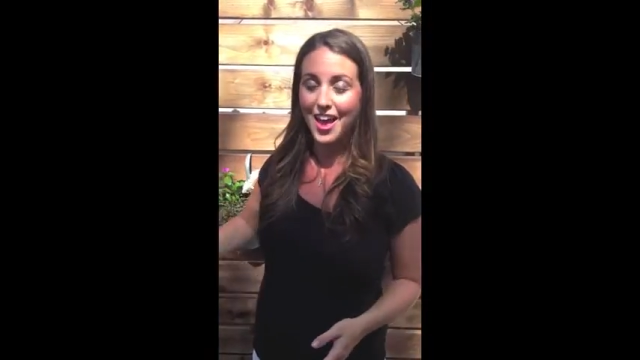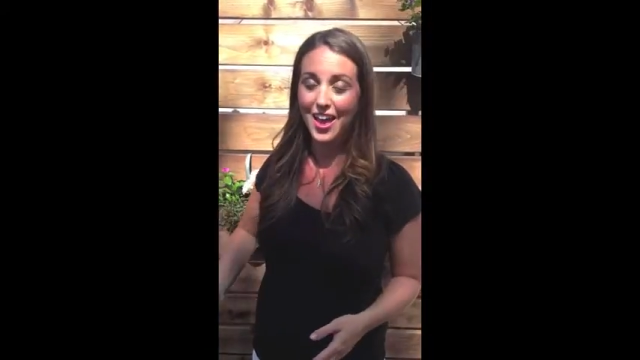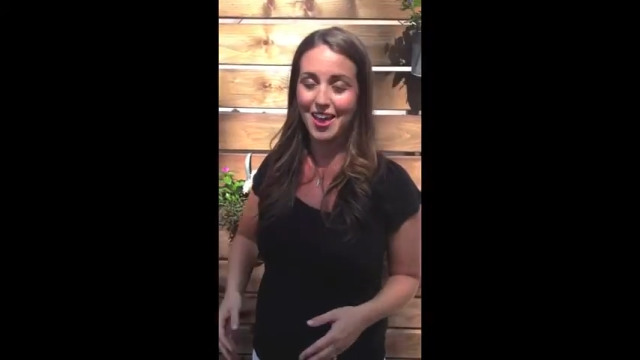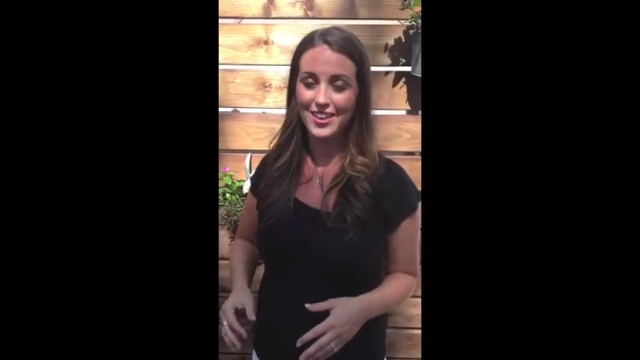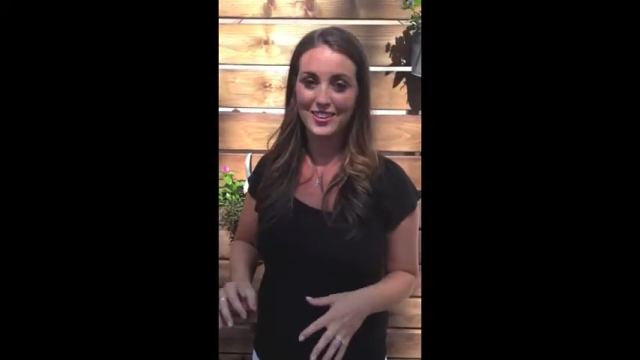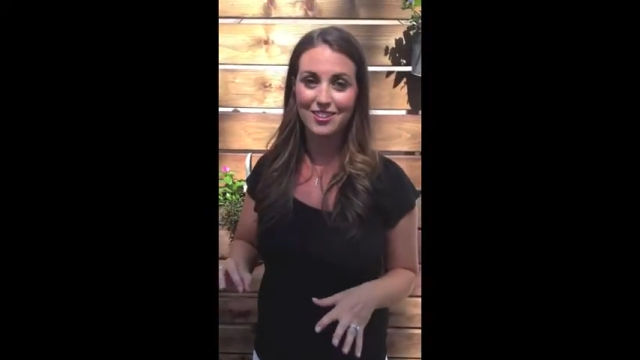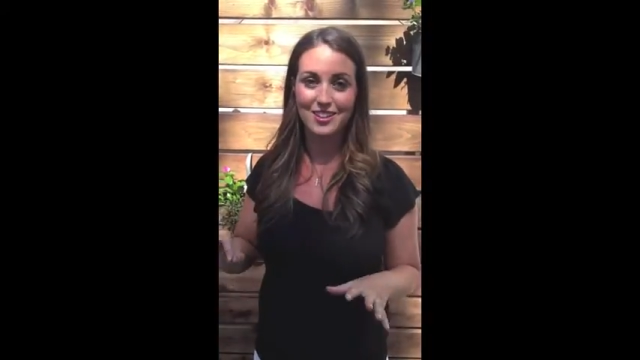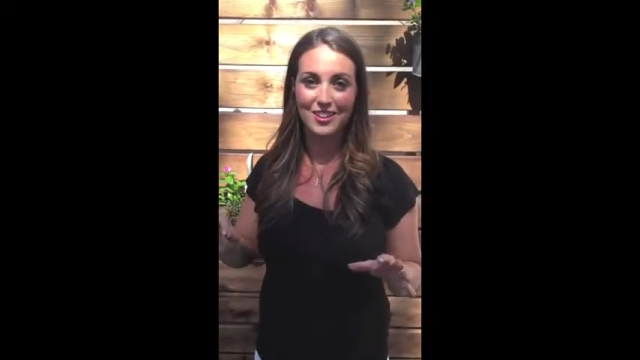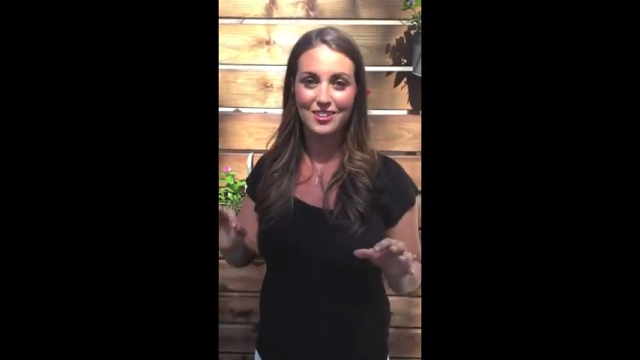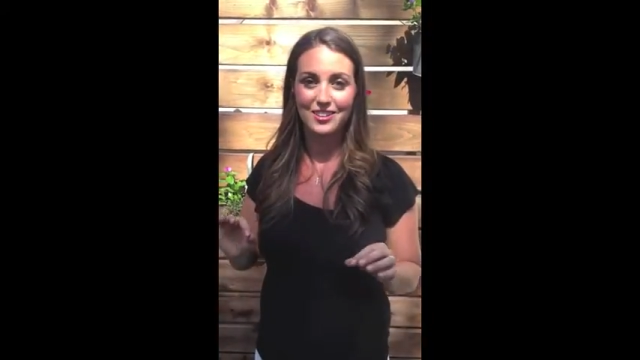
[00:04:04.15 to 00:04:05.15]
And
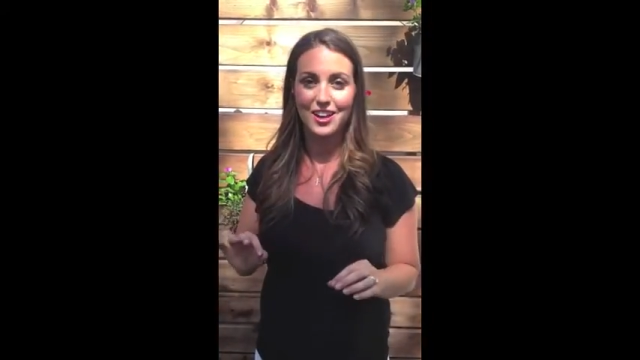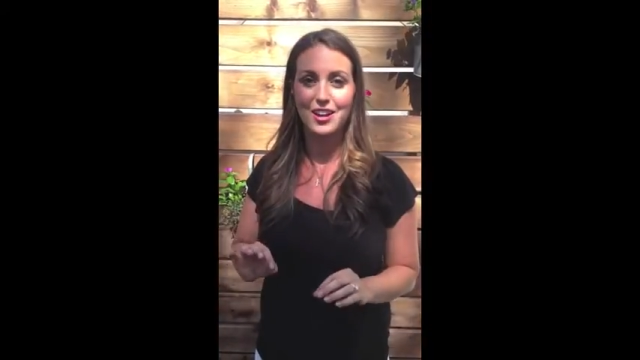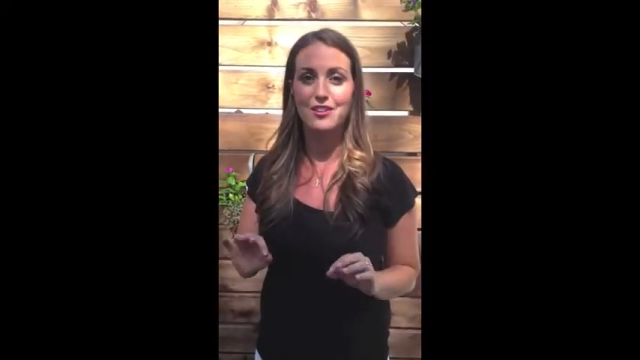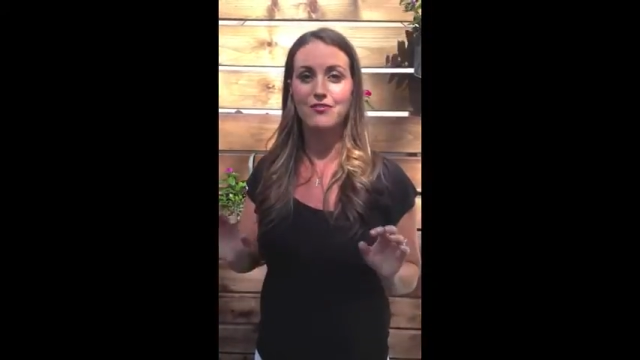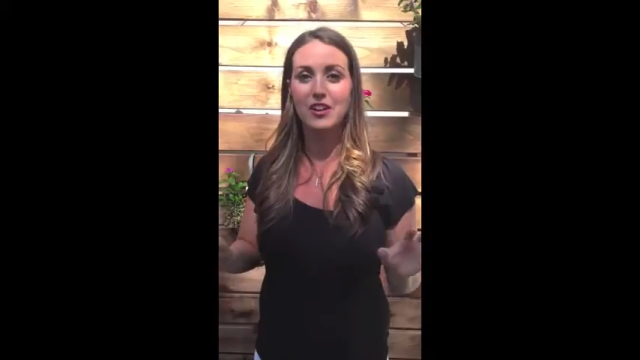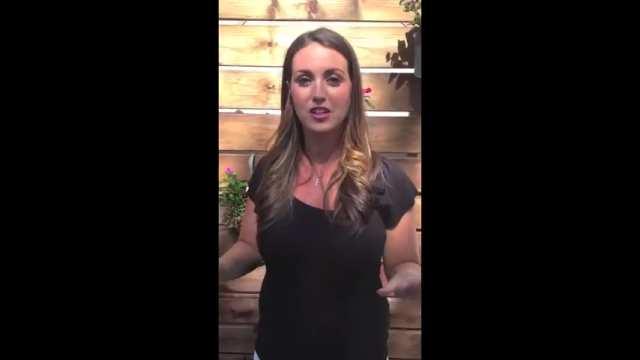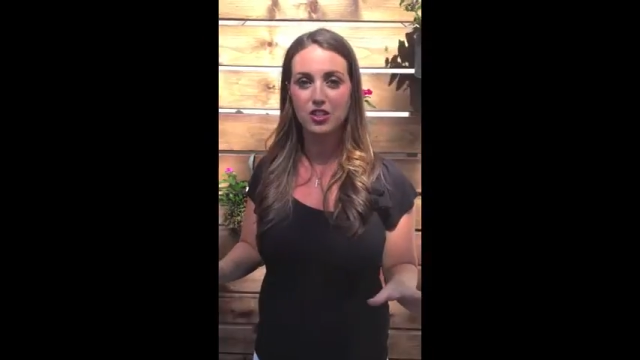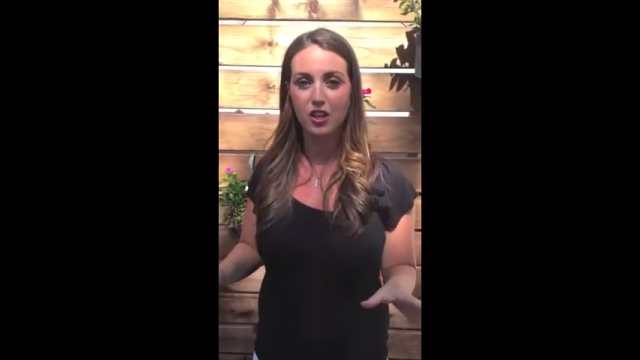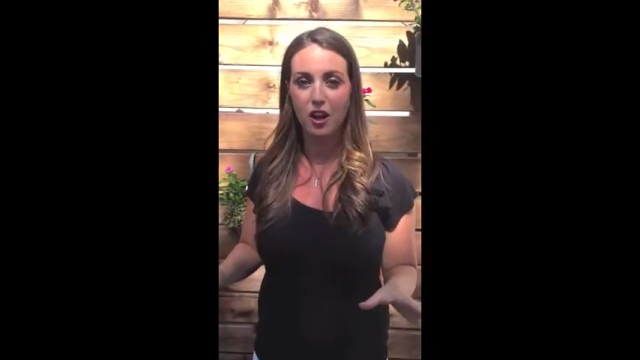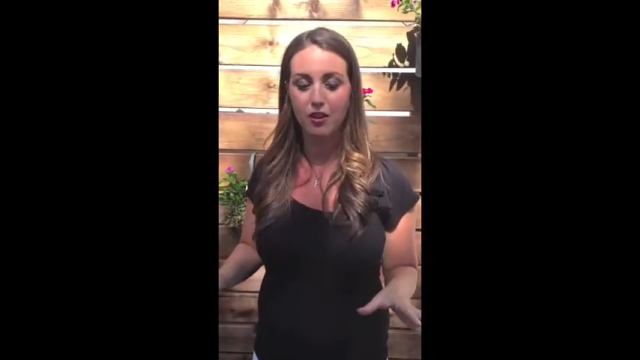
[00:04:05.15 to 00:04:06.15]
to kind of
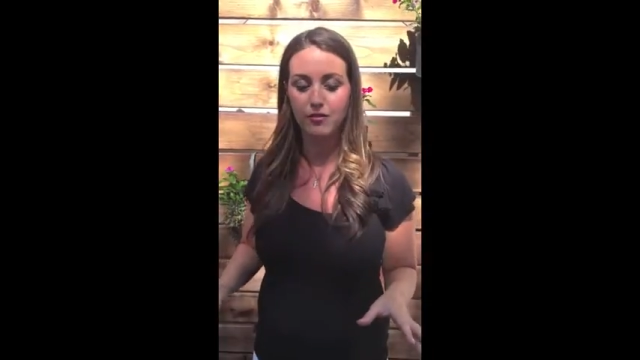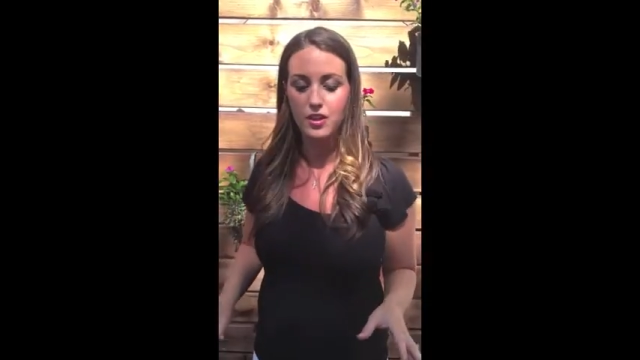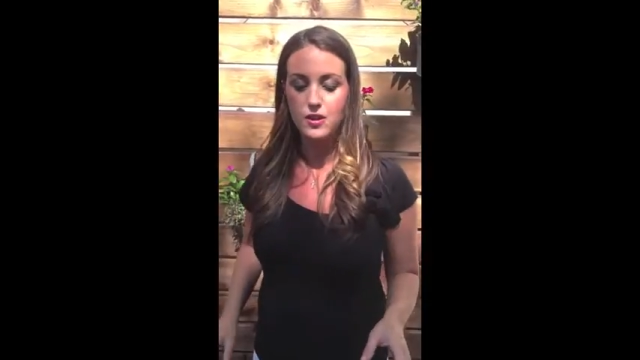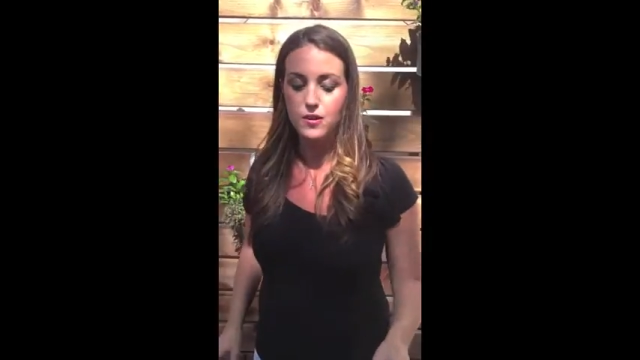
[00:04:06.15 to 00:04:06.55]
finish it off,